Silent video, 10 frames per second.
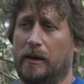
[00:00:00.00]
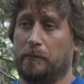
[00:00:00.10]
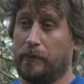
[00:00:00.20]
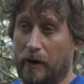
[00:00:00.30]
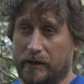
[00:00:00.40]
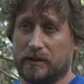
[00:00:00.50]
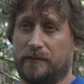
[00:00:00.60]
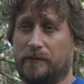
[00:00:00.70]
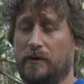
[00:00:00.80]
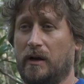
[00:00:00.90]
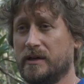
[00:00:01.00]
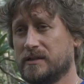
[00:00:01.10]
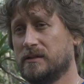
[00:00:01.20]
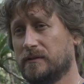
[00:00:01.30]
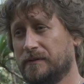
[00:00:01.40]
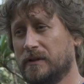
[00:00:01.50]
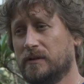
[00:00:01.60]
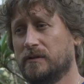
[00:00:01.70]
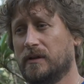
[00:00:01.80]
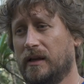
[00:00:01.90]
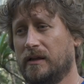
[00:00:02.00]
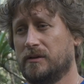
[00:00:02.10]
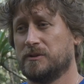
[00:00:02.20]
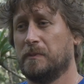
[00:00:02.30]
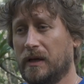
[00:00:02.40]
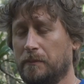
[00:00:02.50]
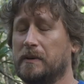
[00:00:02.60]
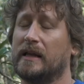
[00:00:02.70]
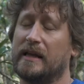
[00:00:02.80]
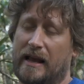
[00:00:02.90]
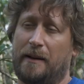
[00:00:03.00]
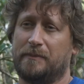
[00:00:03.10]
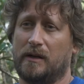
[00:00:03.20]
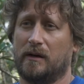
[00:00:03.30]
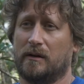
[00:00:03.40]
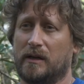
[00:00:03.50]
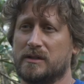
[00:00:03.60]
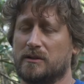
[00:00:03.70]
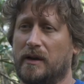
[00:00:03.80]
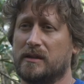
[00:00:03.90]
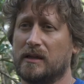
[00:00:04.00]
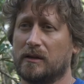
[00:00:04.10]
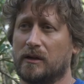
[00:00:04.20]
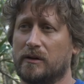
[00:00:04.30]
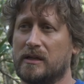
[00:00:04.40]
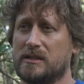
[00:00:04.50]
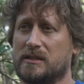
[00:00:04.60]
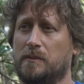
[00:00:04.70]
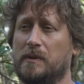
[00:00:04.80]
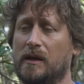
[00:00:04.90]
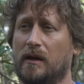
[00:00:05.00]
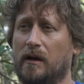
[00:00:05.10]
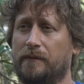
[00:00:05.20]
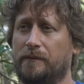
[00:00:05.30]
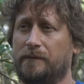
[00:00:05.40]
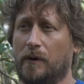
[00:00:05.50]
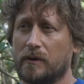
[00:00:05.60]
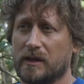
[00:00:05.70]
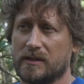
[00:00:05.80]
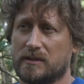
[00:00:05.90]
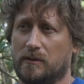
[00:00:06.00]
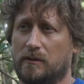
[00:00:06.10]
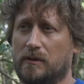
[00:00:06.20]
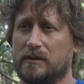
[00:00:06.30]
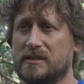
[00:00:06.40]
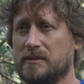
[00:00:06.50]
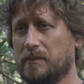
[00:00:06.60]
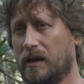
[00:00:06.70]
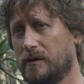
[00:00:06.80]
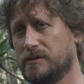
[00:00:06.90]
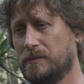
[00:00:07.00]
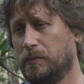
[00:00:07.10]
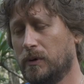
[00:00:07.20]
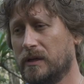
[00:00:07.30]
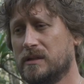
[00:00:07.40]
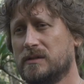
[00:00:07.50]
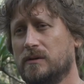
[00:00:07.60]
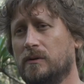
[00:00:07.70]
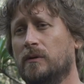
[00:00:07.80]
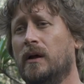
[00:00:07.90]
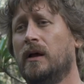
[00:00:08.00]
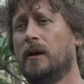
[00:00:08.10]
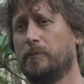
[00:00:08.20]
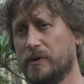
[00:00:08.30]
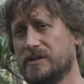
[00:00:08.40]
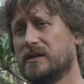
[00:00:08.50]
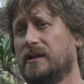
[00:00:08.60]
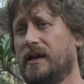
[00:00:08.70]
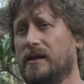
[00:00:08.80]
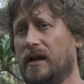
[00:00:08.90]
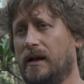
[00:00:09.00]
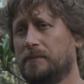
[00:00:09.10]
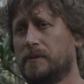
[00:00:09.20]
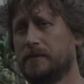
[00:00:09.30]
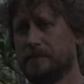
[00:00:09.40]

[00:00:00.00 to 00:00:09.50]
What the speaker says: product for us in the field, there's been a big gap there. And so I think there needs to be a focus, or at least some energy put into bridging that gap.